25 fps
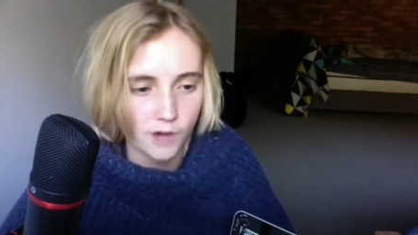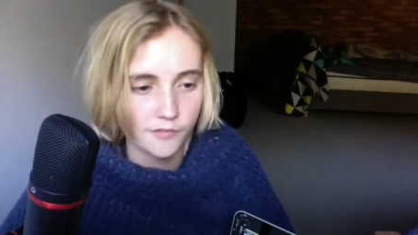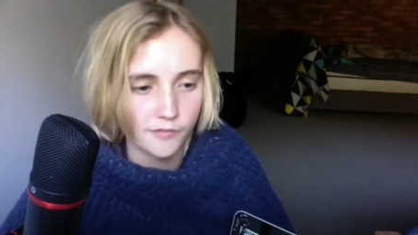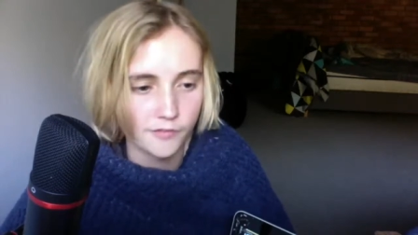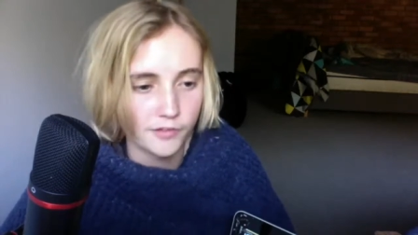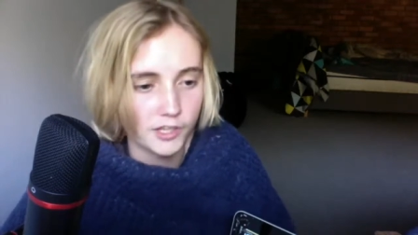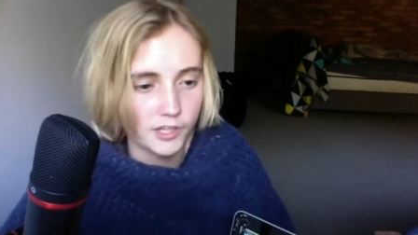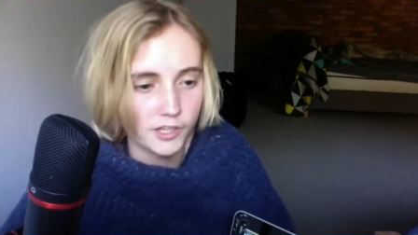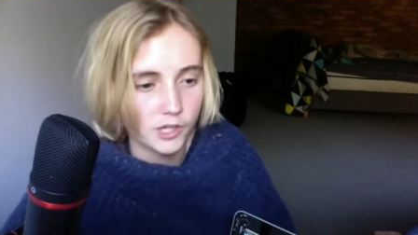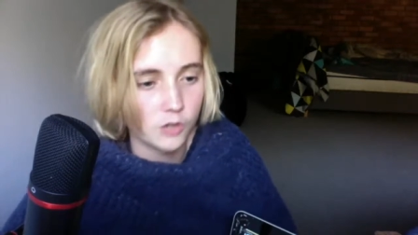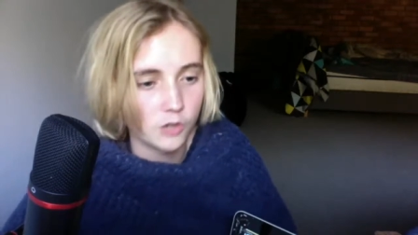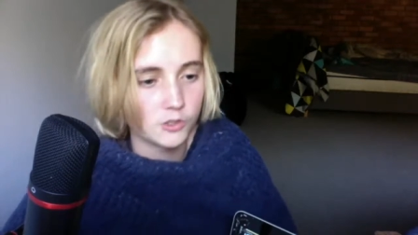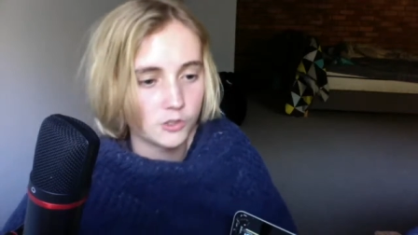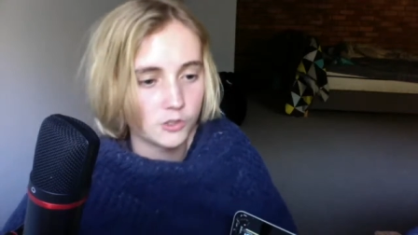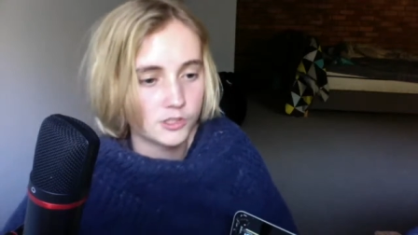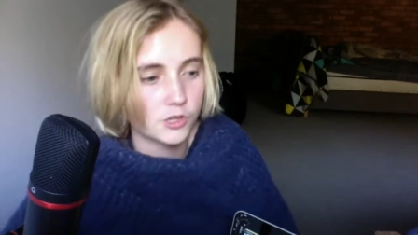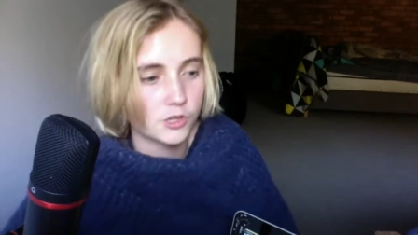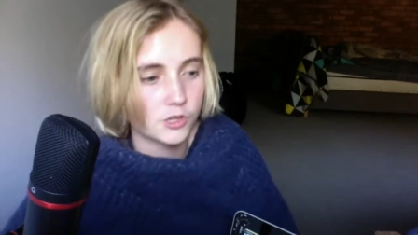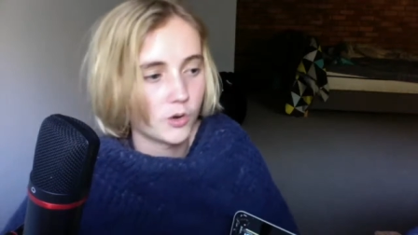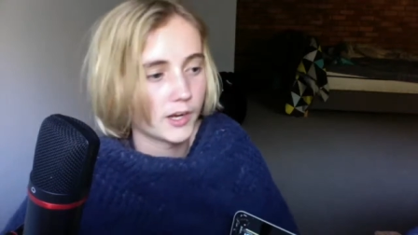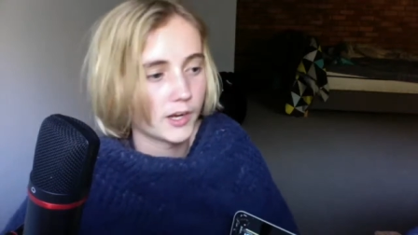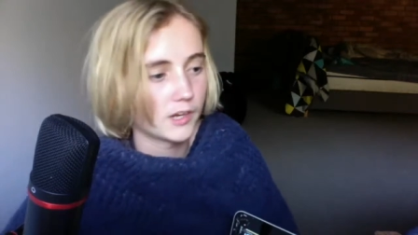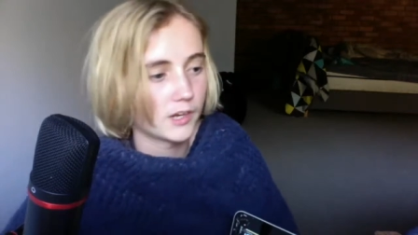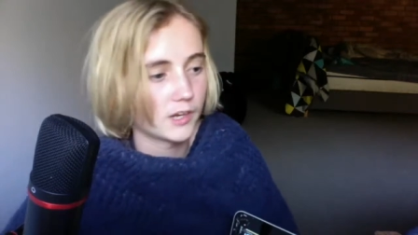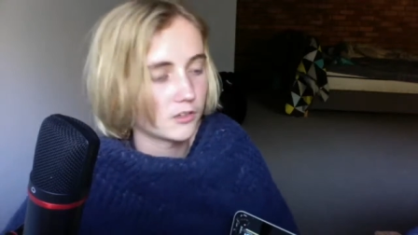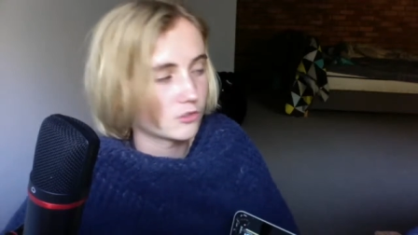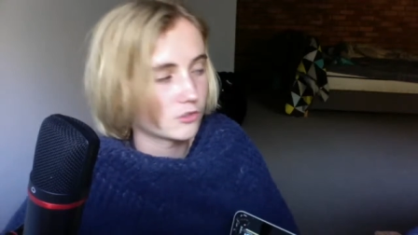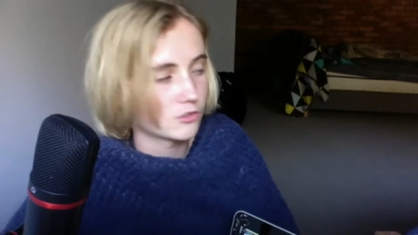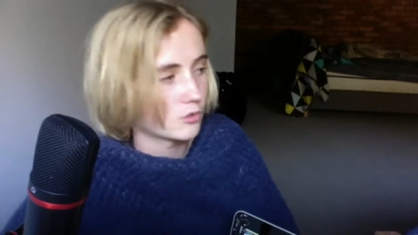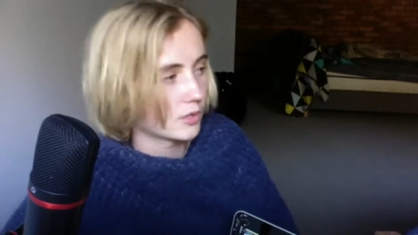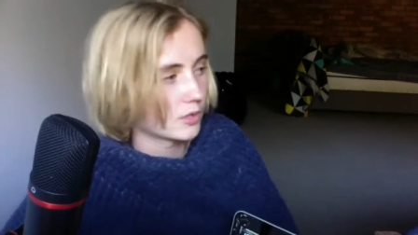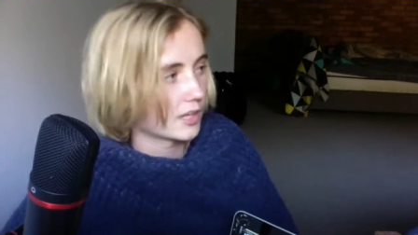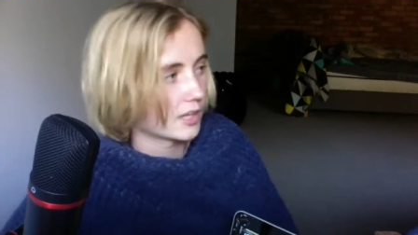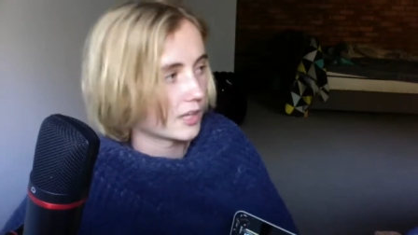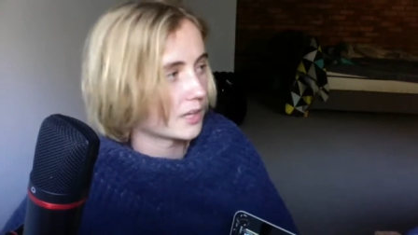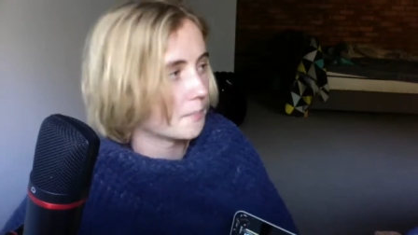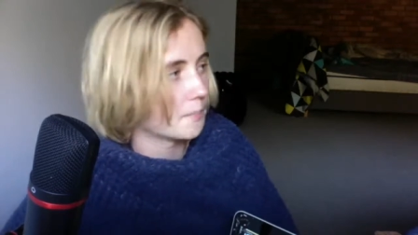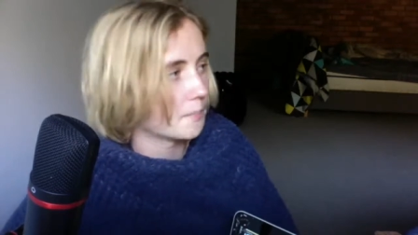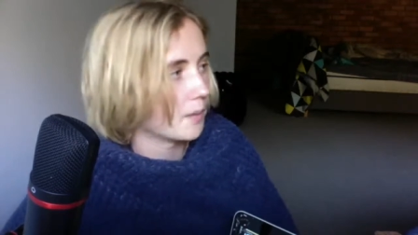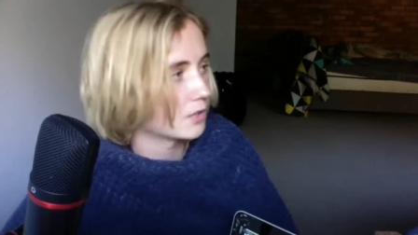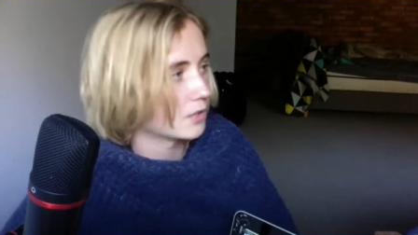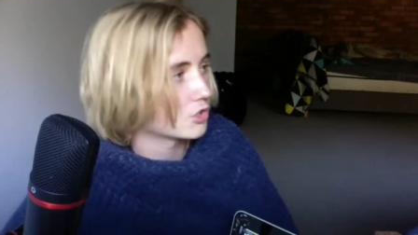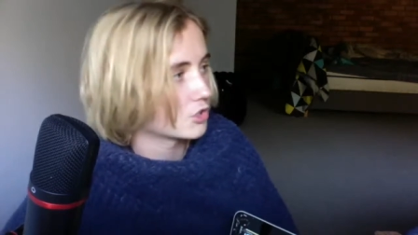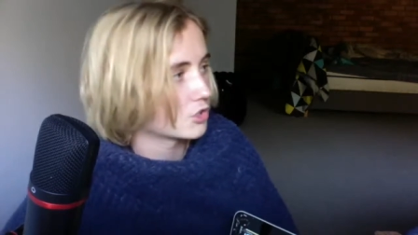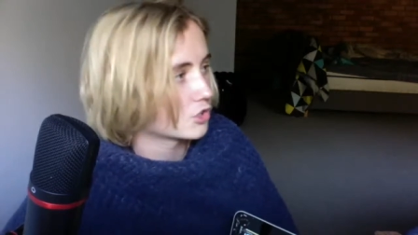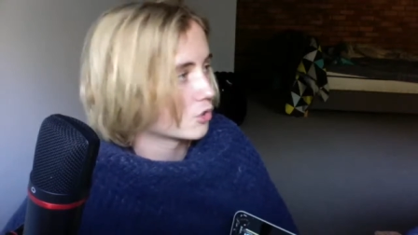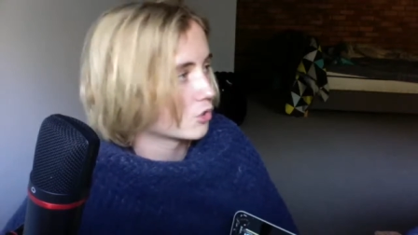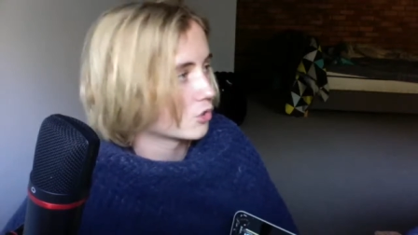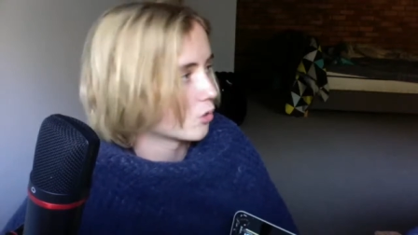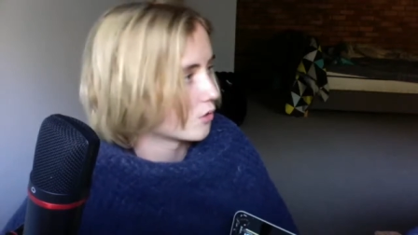video just doing, like, a bunch of
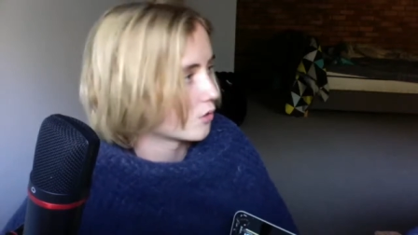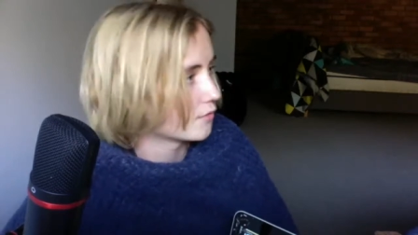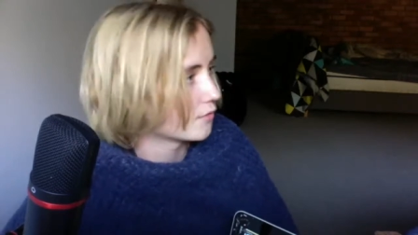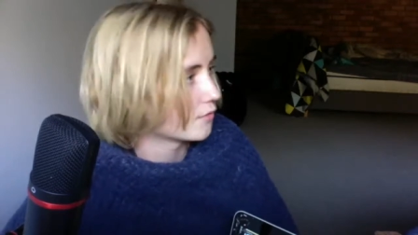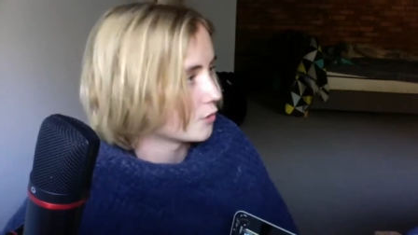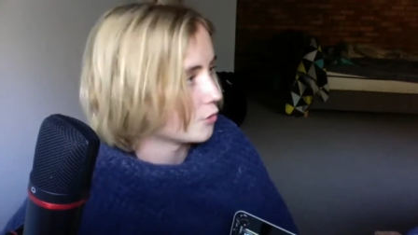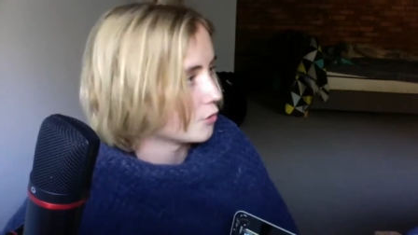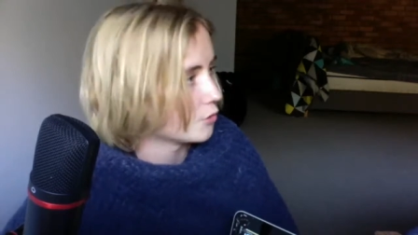short reviews